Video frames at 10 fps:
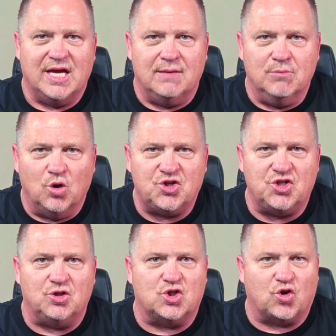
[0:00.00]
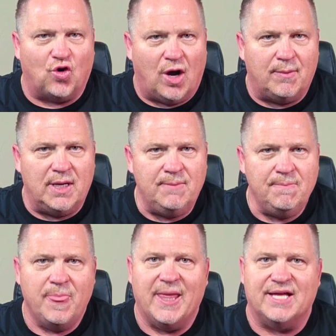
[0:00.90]
emotional trauma
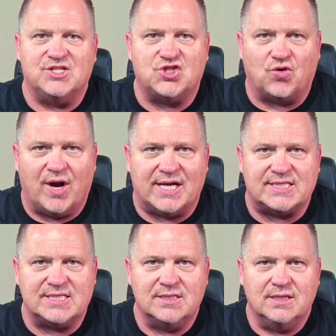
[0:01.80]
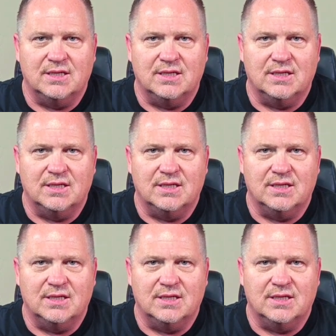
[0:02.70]
and stress.